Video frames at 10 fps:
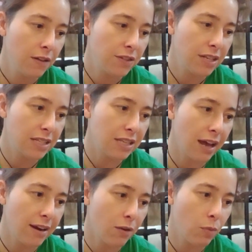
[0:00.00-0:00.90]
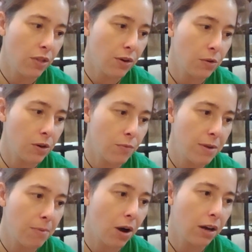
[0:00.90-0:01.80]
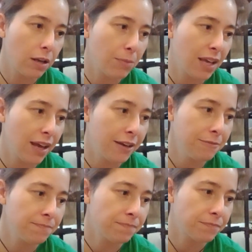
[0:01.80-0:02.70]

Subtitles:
to decide on whether I'm going to repot him again.